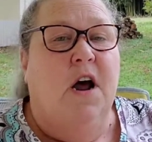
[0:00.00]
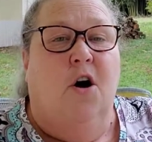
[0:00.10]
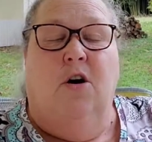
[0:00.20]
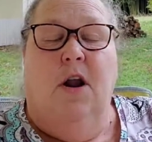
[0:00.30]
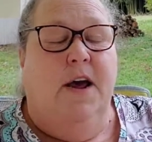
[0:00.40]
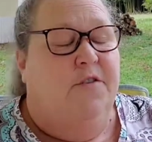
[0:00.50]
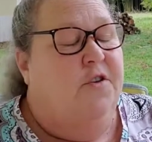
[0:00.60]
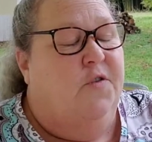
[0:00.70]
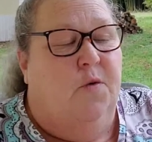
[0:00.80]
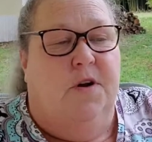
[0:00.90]
her legs
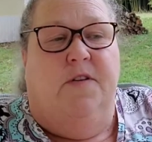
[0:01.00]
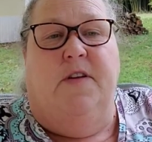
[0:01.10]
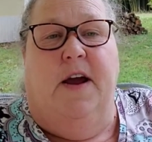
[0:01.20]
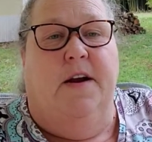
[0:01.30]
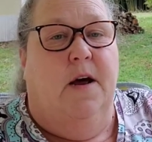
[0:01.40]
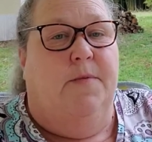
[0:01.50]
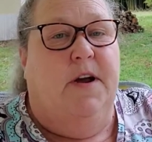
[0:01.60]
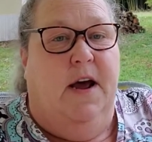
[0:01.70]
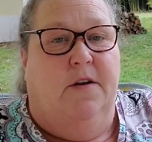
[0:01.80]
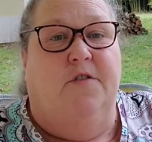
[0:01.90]
just wouldn't stand up
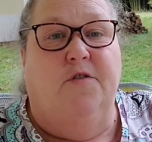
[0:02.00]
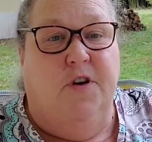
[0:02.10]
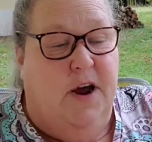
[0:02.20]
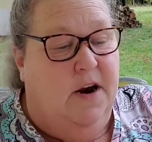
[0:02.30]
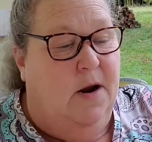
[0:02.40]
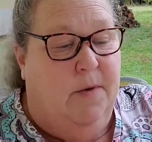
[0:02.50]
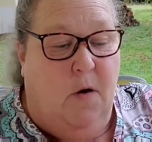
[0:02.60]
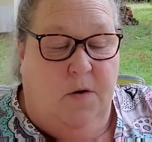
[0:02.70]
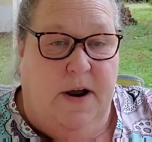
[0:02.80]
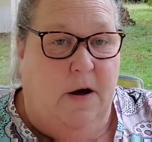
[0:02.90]
so she ended up
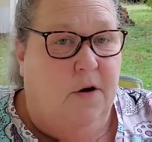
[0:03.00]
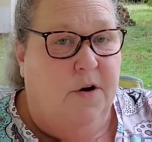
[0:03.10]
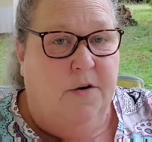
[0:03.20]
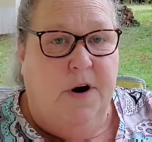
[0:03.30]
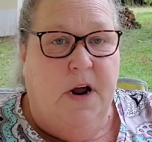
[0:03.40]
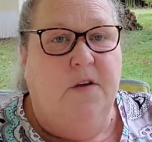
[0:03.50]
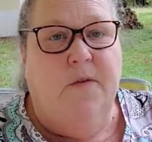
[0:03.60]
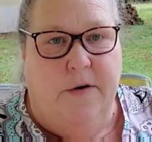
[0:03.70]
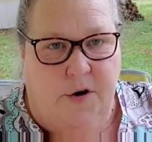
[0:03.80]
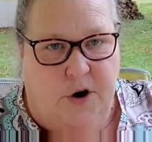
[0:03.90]
going down on her knees
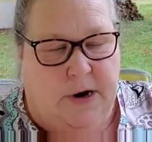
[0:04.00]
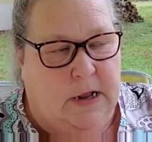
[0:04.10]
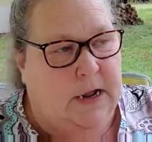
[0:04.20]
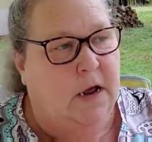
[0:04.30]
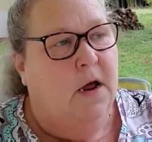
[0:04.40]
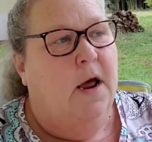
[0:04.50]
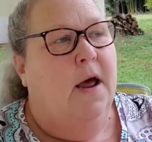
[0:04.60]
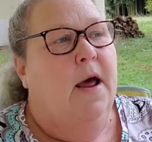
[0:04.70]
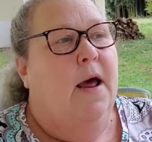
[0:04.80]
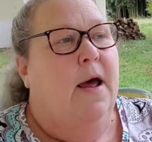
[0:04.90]
very gently,
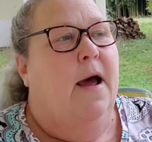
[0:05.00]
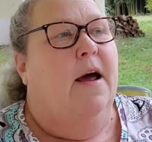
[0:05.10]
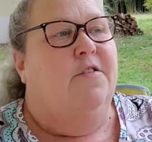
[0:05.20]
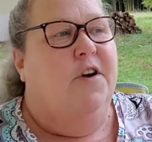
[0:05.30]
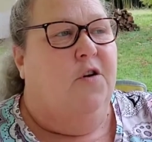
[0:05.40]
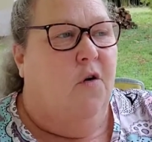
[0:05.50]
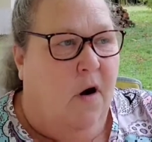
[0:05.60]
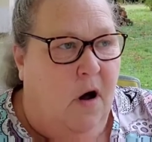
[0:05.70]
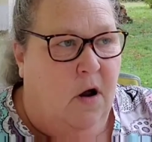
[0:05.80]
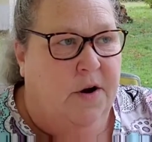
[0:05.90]
and she
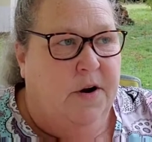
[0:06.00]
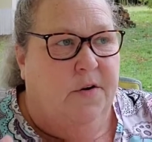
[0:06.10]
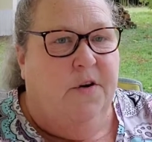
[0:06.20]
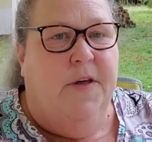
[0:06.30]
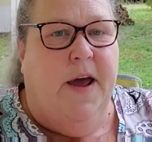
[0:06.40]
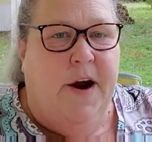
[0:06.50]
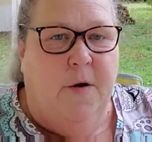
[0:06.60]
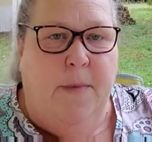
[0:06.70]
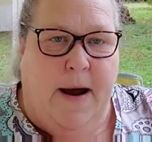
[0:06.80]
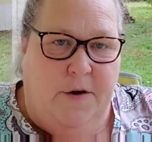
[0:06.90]
crawled to the air
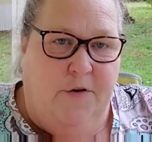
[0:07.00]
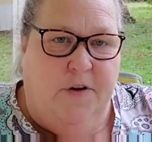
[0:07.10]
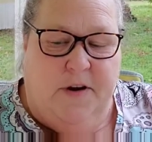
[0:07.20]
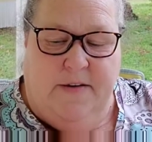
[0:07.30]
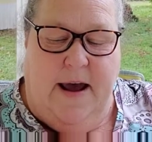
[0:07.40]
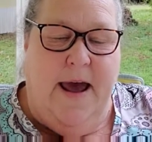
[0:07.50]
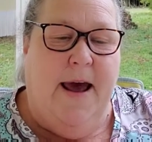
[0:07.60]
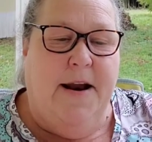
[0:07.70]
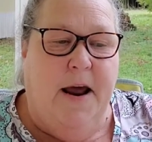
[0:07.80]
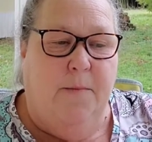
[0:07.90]
mattress, because I
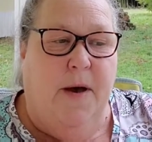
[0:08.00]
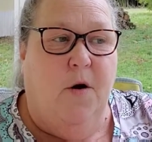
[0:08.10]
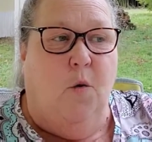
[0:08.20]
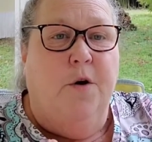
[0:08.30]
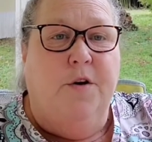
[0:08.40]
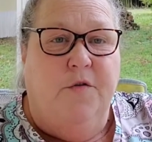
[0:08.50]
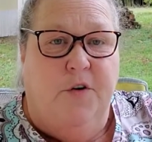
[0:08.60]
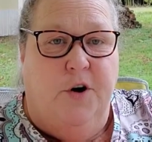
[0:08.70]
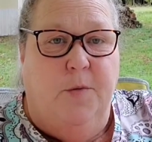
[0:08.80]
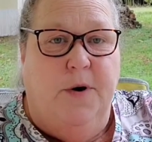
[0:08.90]
had a bed ordered for
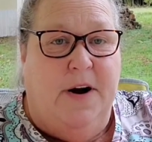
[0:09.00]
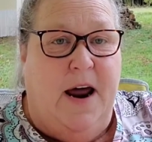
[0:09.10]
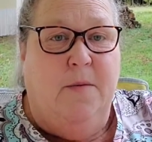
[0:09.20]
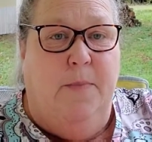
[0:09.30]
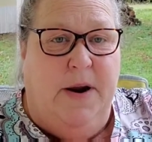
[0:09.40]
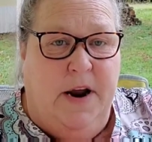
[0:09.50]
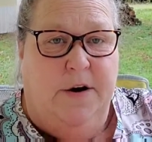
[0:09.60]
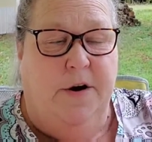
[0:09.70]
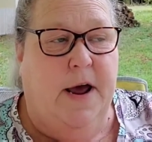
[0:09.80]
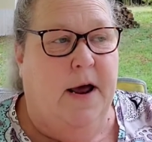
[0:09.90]
her, but it hadn't been
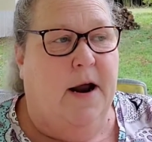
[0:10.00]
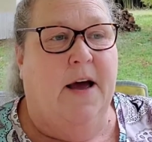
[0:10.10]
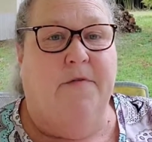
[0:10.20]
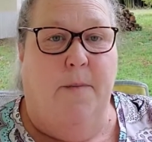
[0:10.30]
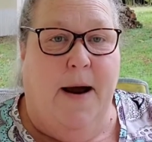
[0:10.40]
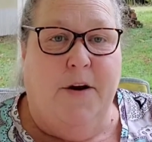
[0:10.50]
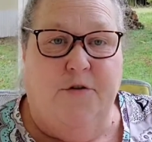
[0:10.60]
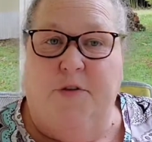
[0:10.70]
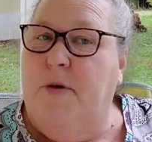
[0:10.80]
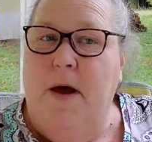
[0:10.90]
here yet. I had the
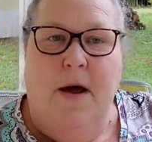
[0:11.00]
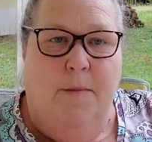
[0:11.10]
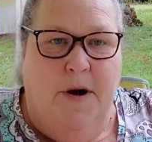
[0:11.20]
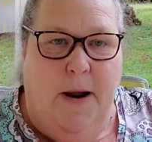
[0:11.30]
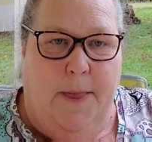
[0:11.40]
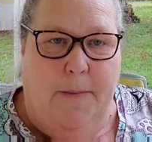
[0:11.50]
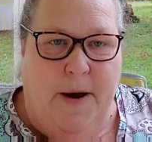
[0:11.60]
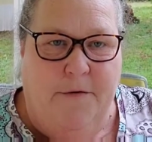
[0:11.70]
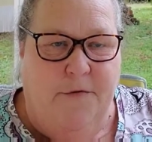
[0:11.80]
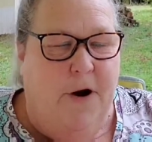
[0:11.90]
mattress, but not the
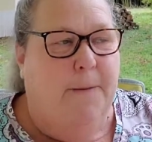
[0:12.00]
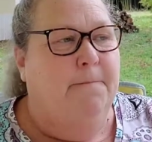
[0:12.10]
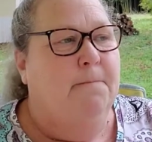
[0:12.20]
bed frame.